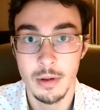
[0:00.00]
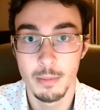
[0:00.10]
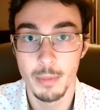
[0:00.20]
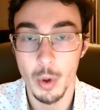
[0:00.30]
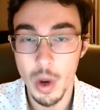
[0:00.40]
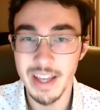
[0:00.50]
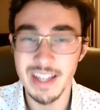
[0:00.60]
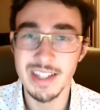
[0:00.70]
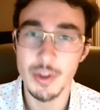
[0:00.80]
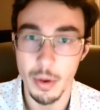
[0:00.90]
But what
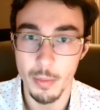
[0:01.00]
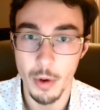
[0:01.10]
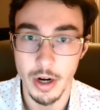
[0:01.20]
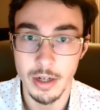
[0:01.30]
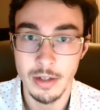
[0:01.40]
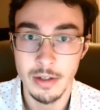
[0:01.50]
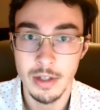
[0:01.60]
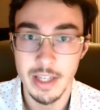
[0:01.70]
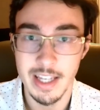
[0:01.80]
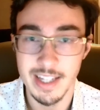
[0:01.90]
is stormwater?
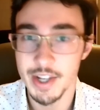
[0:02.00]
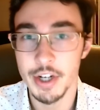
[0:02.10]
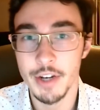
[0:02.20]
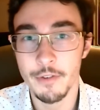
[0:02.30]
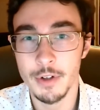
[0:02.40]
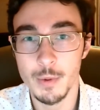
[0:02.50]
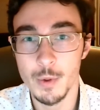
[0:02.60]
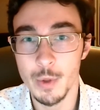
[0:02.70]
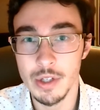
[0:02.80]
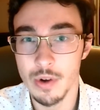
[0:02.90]
Is there a difference
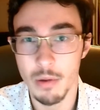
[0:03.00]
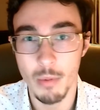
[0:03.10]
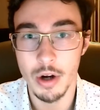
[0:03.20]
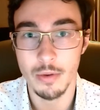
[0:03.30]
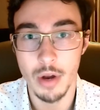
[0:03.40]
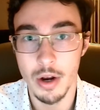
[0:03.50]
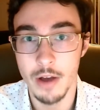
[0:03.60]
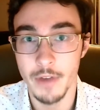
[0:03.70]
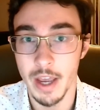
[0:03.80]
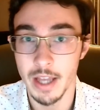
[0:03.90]
between stormwater
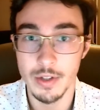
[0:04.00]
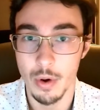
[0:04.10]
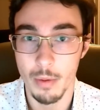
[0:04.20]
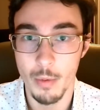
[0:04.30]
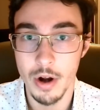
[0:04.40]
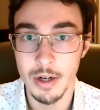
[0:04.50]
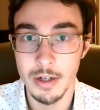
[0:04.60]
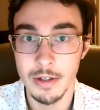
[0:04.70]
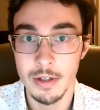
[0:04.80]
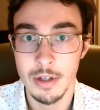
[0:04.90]
runoff and stormwater?
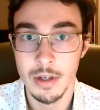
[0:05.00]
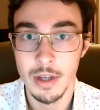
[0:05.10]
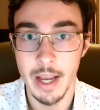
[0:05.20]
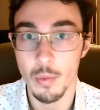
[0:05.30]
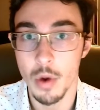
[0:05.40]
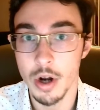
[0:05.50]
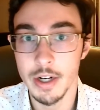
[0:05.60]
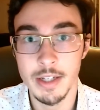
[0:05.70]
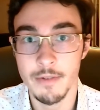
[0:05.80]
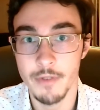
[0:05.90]
And what are
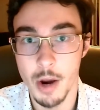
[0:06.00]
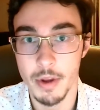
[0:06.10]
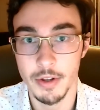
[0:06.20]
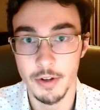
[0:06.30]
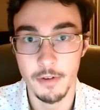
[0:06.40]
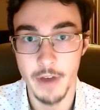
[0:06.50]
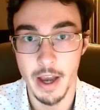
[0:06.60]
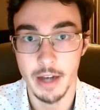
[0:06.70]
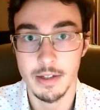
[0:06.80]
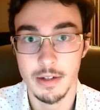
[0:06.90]
its environmental
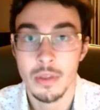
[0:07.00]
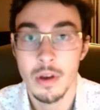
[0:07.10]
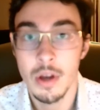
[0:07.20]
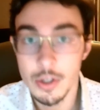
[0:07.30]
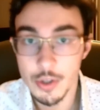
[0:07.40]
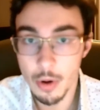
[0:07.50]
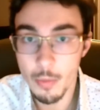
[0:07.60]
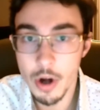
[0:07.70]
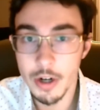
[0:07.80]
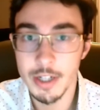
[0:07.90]
effects?
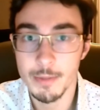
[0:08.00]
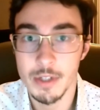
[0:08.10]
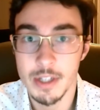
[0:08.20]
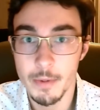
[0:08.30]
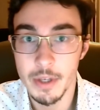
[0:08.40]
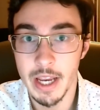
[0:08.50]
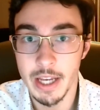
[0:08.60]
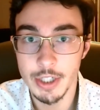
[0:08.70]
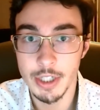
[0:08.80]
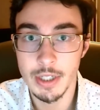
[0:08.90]
Stormwater is
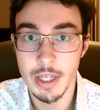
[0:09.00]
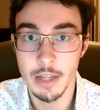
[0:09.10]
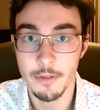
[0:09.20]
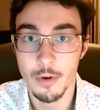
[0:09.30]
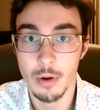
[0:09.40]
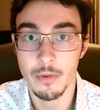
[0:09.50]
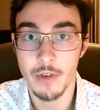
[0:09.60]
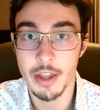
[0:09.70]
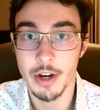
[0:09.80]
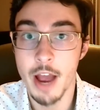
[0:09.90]
precipitation in the form of
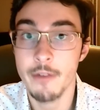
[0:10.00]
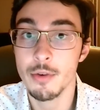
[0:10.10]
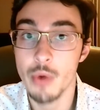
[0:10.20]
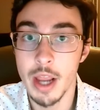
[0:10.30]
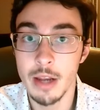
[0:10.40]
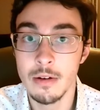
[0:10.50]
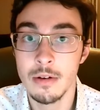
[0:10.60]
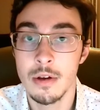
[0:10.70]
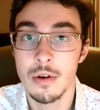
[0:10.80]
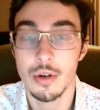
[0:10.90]
either heavy rain
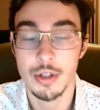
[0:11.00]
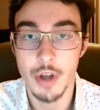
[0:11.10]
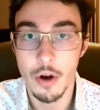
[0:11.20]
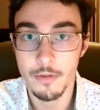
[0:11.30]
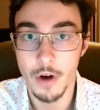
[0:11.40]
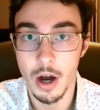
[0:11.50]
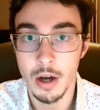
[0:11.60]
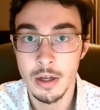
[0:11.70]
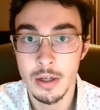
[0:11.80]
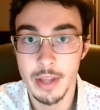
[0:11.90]
or snowfall
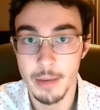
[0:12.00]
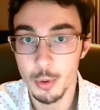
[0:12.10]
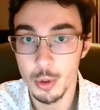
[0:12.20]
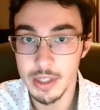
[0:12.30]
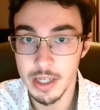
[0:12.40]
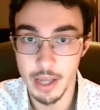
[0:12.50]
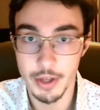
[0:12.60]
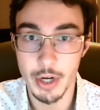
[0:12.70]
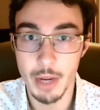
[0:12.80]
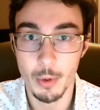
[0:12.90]
that pools
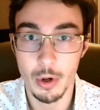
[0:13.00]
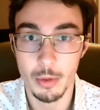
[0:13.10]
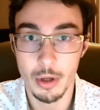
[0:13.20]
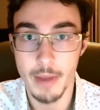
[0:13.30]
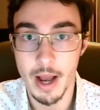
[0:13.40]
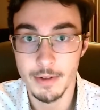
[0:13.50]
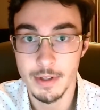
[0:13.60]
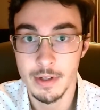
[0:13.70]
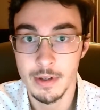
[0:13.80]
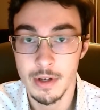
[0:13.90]
together in abnormal
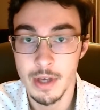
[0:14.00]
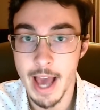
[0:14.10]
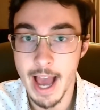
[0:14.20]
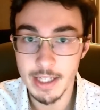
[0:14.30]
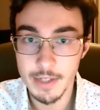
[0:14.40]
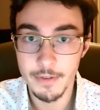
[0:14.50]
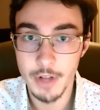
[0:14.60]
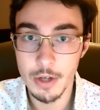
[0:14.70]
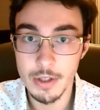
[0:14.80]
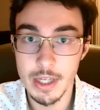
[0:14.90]
amounts. As it
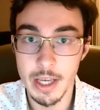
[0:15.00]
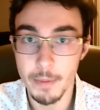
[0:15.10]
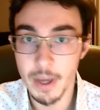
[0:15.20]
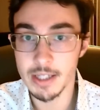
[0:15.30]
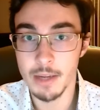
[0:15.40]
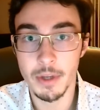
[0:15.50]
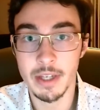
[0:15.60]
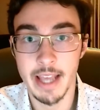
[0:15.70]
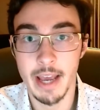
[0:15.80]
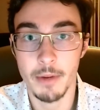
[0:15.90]
flows, it picks up
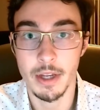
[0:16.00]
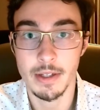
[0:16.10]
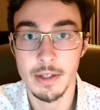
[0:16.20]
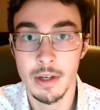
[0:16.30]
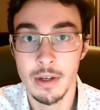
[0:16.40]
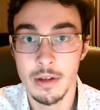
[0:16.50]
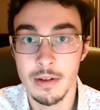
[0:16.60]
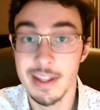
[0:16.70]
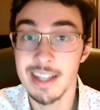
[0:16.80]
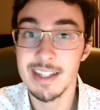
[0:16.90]
contaminants.
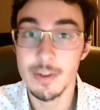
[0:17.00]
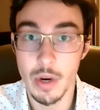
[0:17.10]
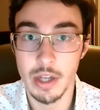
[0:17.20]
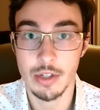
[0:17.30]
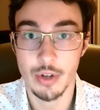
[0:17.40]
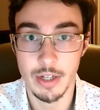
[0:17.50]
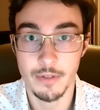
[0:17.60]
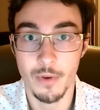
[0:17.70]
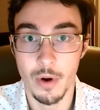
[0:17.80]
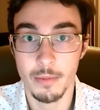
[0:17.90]
This is when it's
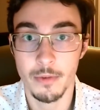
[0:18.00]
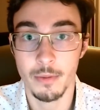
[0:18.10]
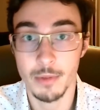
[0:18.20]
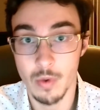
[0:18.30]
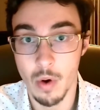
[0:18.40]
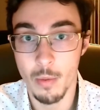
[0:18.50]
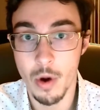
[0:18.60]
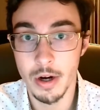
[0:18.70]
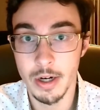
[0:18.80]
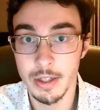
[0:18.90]
transformed from
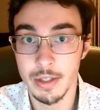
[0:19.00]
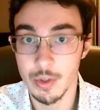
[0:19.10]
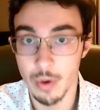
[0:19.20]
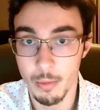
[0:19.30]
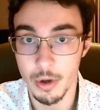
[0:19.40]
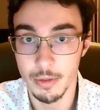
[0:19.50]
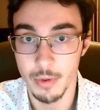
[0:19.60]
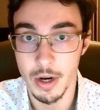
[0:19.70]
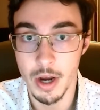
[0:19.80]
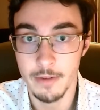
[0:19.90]
stormwater to stormwater
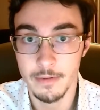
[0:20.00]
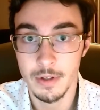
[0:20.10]
runoff.